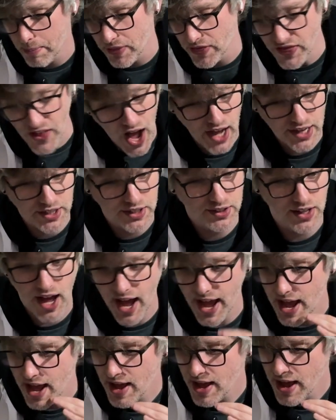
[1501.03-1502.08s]
I'm not gonna
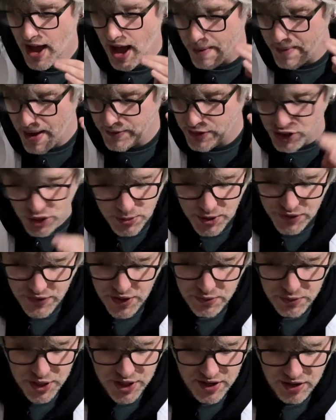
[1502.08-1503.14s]
lie. I'm having so much
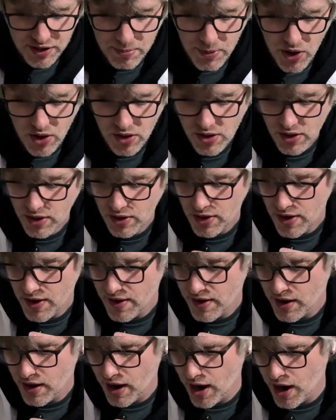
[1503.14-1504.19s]
fun reading them all.
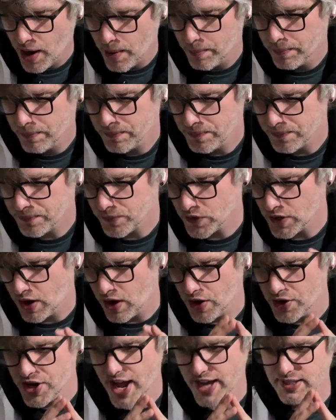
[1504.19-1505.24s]
Um,
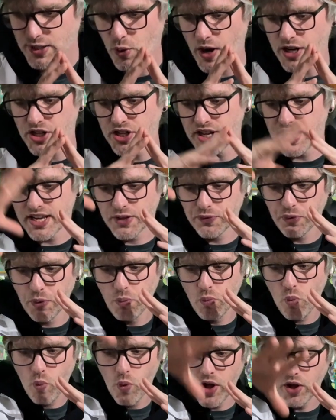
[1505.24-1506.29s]
our next question is
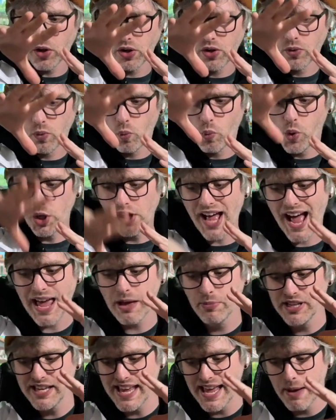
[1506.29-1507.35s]
from Will. Will
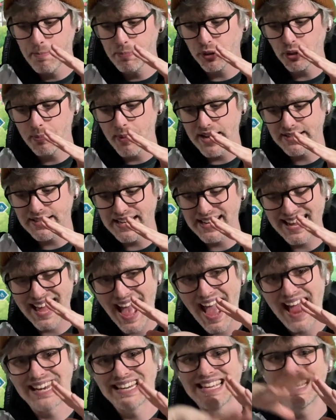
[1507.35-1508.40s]
I be implementing
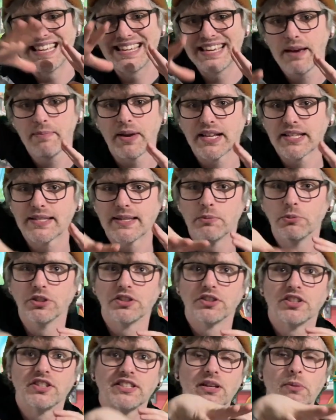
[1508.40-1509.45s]
any gimmicks
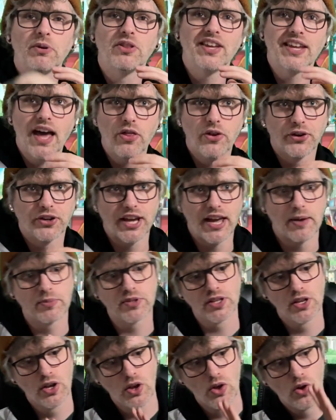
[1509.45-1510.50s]
similar to some of the other
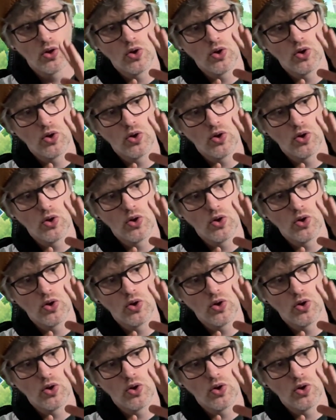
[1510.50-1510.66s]
games?